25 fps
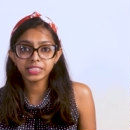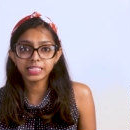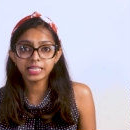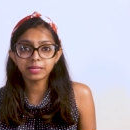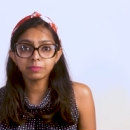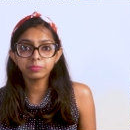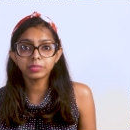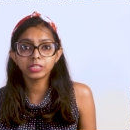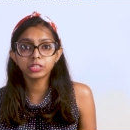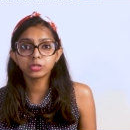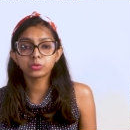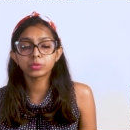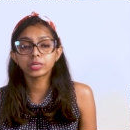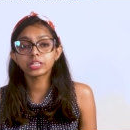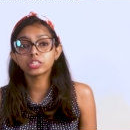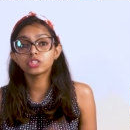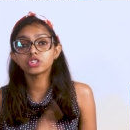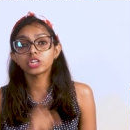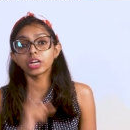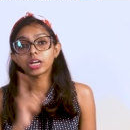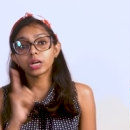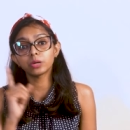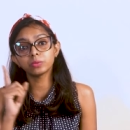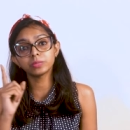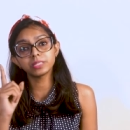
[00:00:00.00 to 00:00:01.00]
for them then you can
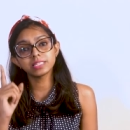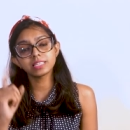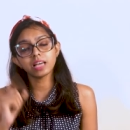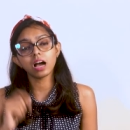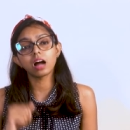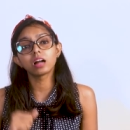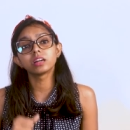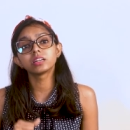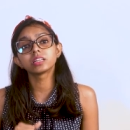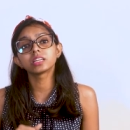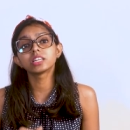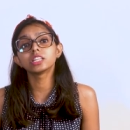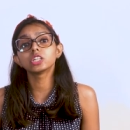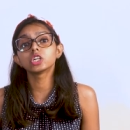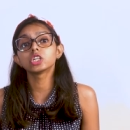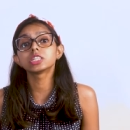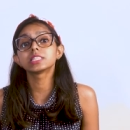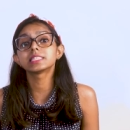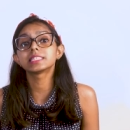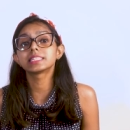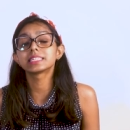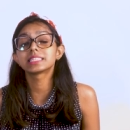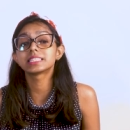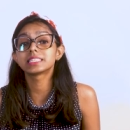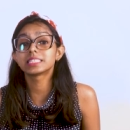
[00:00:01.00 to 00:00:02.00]
check out this article on
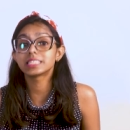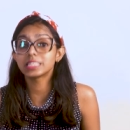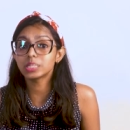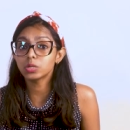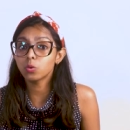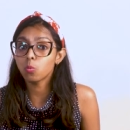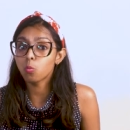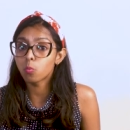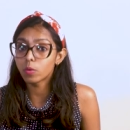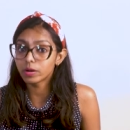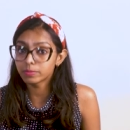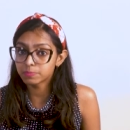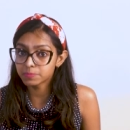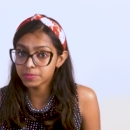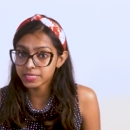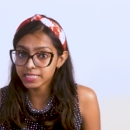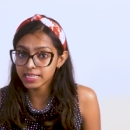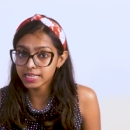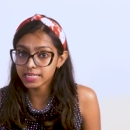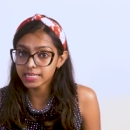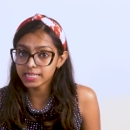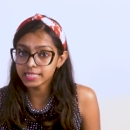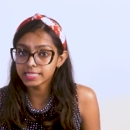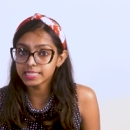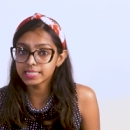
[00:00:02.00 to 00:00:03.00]
16
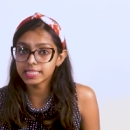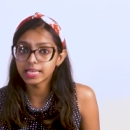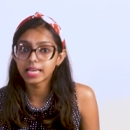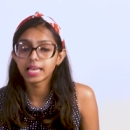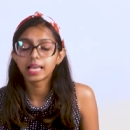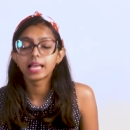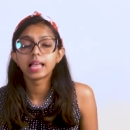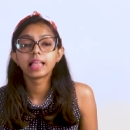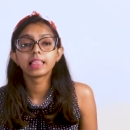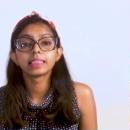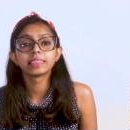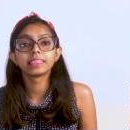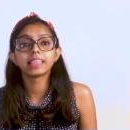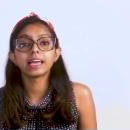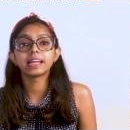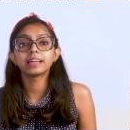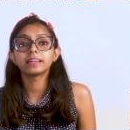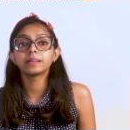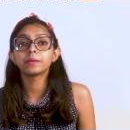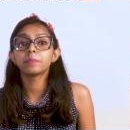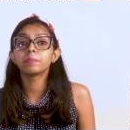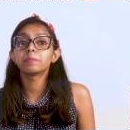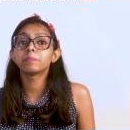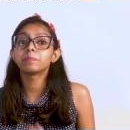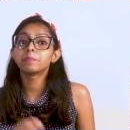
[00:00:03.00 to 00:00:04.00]
websites
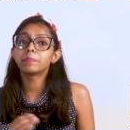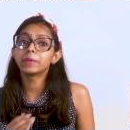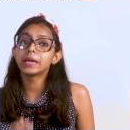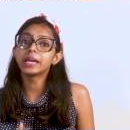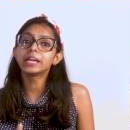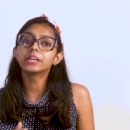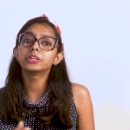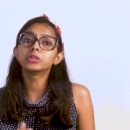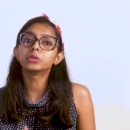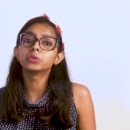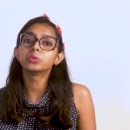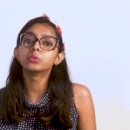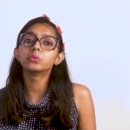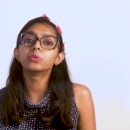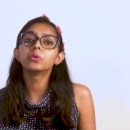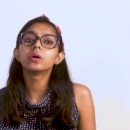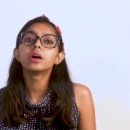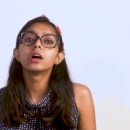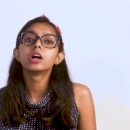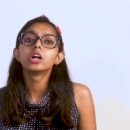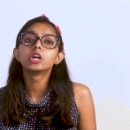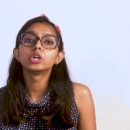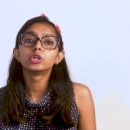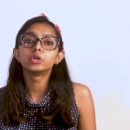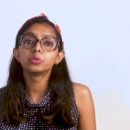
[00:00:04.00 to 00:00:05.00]
that pay you
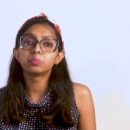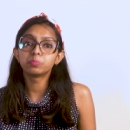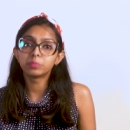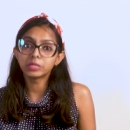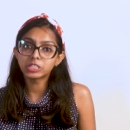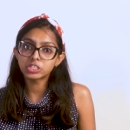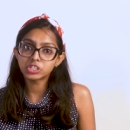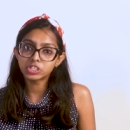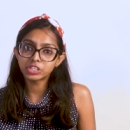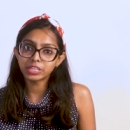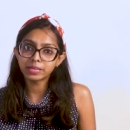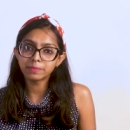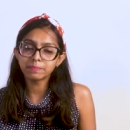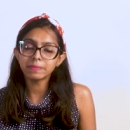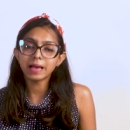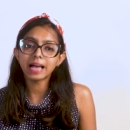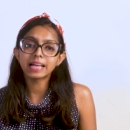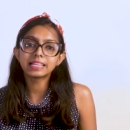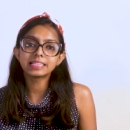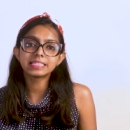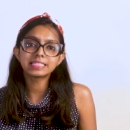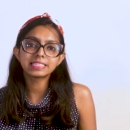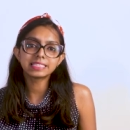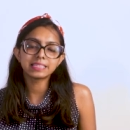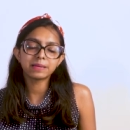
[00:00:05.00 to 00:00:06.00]
to pitch them
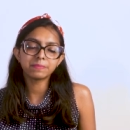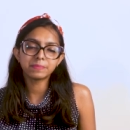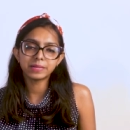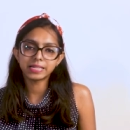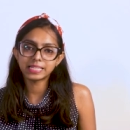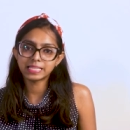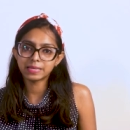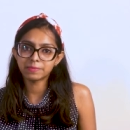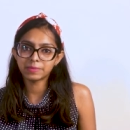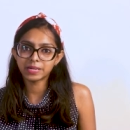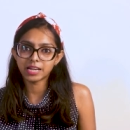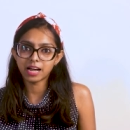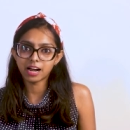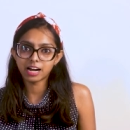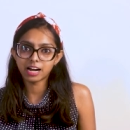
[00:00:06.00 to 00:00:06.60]
and submit them an